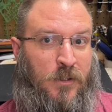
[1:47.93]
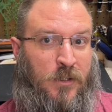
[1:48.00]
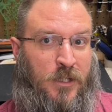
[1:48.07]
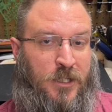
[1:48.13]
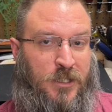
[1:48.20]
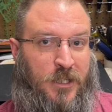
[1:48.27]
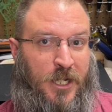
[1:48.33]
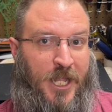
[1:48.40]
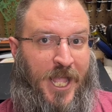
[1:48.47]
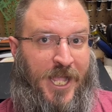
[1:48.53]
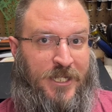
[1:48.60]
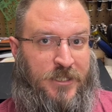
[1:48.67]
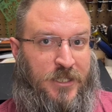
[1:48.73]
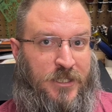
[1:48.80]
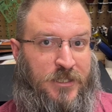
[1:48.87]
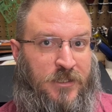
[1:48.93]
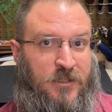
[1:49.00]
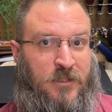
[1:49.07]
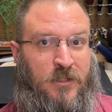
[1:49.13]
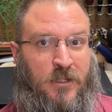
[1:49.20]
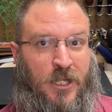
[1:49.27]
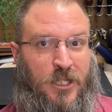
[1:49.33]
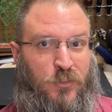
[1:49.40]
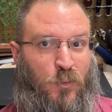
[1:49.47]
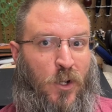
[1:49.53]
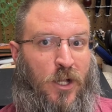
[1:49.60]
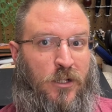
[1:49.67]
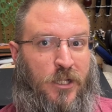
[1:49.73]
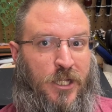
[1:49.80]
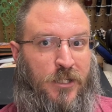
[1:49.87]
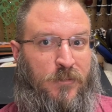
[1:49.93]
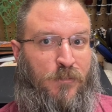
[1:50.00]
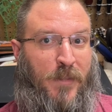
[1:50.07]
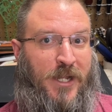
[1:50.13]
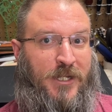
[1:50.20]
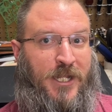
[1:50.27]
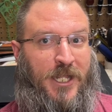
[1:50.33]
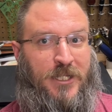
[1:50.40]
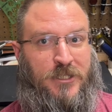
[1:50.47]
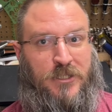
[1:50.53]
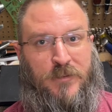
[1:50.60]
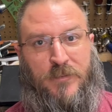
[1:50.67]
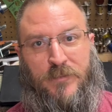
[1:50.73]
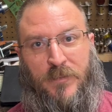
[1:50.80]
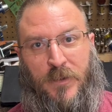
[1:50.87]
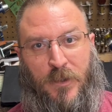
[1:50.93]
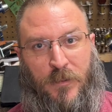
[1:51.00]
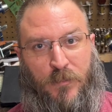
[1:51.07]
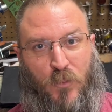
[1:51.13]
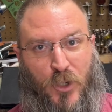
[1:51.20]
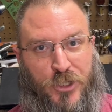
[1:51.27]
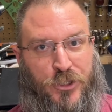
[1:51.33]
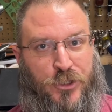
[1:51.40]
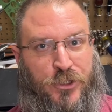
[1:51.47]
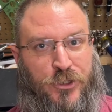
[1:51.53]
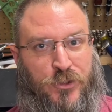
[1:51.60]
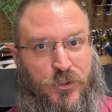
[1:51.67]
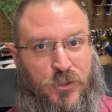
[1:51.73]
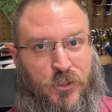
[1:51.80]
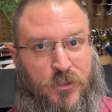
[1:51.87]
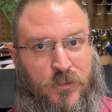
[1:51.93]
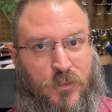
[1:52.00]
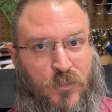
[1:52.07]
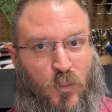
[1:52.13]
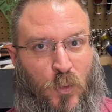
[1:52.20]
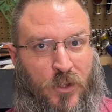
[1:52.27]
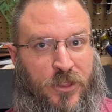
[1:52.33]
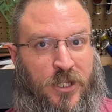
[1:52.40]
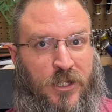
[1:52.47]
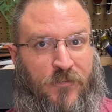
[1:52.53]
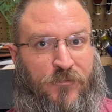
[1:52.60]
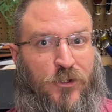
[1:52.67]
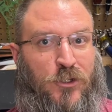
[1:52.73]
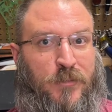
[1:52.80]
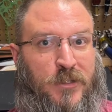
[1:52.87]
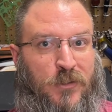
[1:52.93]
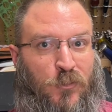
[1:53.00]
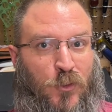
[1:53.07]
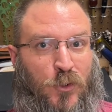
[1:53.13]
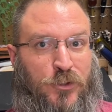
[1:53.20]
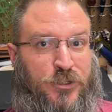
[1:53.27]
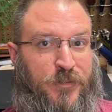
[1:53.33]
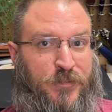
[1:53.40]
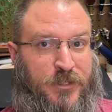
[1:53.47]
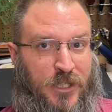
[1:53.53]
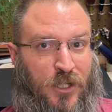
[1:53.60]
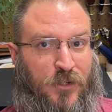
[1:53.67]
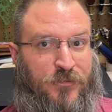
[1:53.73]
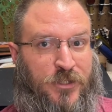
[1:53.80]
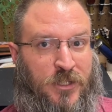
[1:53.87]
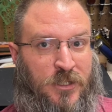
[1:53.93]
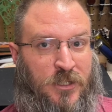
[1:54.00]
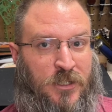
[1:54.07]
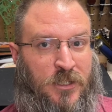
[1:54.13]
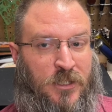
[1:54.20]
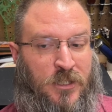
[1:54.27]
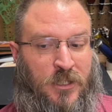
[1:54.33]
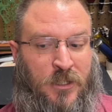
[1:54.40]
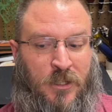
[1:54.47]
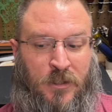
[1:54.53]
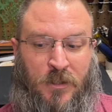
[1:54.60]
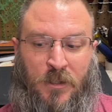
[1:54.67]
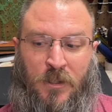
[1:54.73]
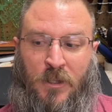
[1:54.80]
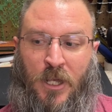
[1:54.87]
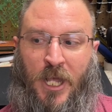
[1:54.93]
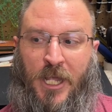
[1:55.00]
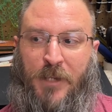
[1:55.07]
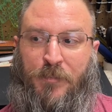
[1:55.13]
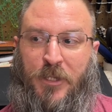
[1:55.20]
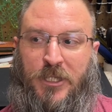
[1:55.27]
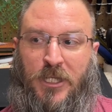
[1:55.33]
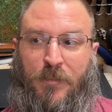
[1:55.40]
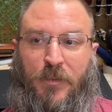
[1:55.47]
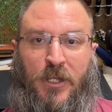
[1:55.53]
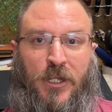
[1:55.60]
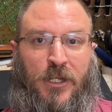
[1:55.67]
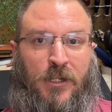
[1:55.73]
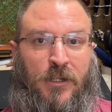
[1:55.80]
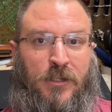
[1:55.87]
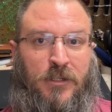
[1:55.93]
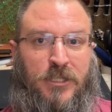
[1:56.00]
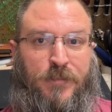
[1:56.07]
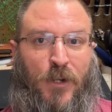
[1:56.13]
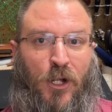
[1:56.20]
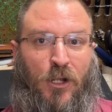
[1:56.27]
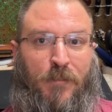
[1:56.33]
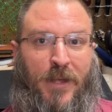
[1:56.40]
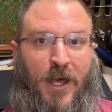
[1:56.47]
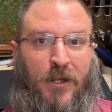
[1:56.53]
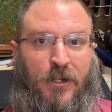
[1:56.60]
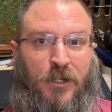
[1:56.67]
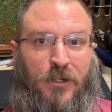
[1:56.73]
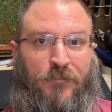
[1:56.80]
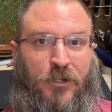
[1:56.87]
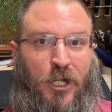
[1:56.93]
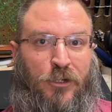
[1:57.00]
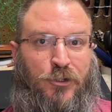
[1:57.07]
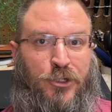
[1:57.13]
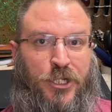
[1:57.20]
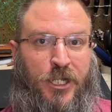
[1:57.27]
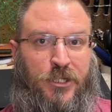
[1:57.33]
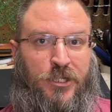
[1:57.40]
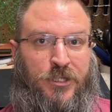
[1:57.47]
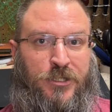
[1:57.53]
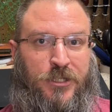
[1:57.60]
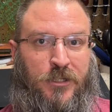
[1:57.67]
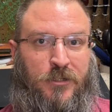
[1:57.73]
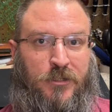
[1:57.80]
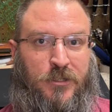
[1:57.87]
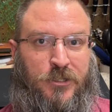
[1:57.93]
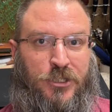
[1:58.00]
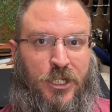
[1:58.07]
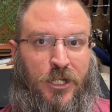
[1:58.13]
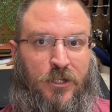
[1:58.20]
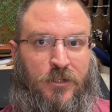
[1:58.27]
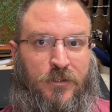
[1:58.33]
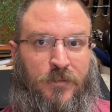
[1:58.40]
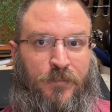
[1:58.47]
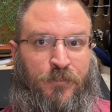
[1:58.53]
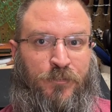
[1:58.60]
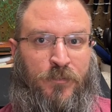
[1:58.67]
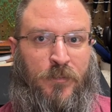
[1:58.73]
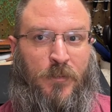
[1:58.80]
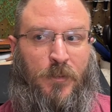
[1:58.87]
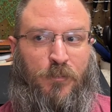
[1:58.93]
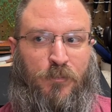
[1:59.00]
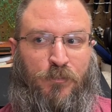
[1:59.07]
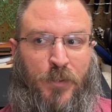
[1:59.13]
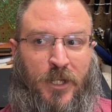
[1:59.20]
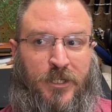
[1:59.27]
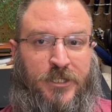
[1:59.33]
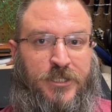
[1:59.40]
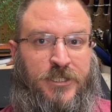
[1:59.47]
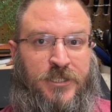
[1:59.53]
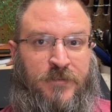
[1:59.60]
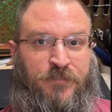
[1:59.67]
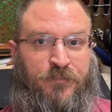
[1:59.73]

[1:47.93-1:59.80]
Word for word: easy to access, as well as maintain some moisture control within the filament rolls themselves. I picked up a small amount of color changing silica gel pellets